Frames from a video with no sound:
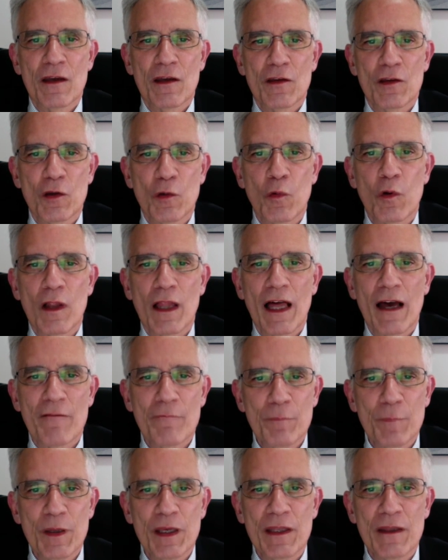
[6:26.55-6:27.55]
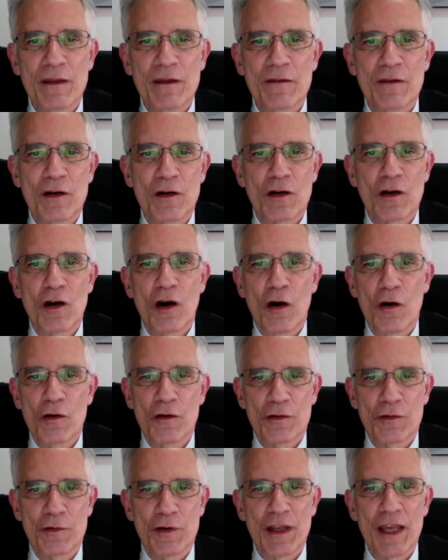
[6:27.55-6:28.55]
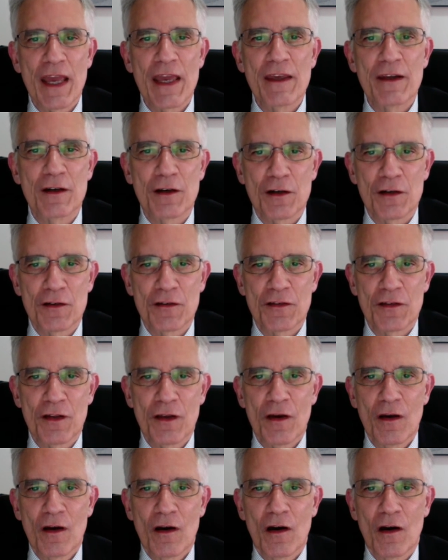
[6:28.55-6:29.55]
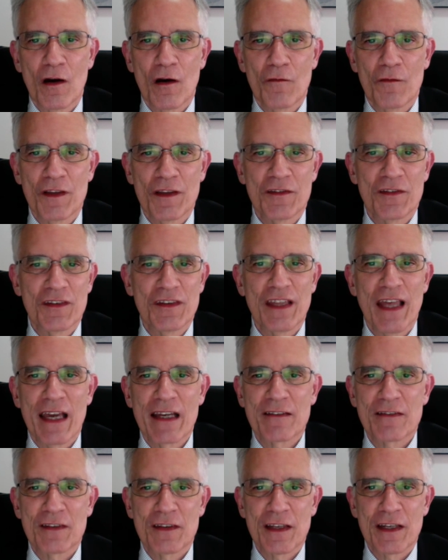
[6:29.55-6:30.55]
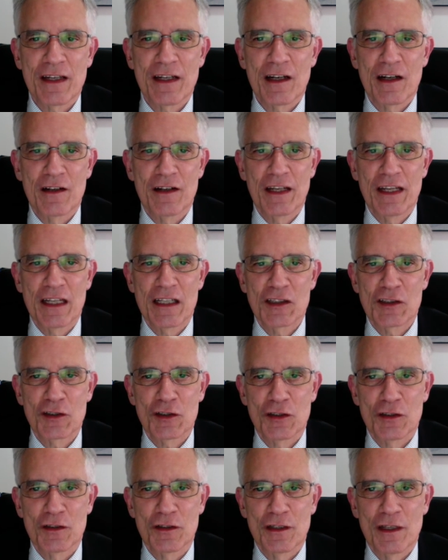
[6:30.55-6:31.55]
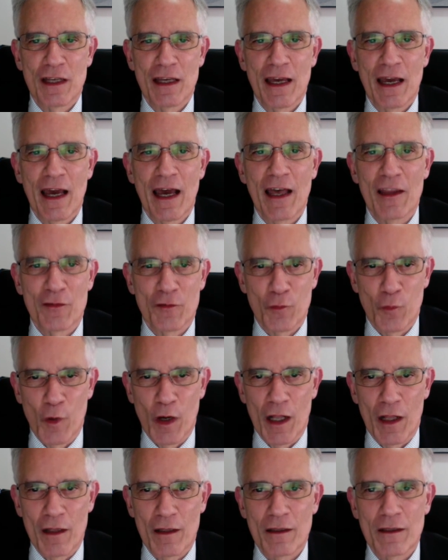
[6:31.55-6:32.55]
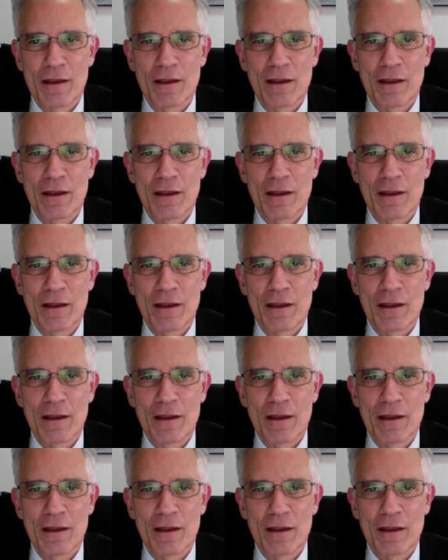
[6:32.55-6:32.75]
You will have been the co-creators of its next incarnation as well.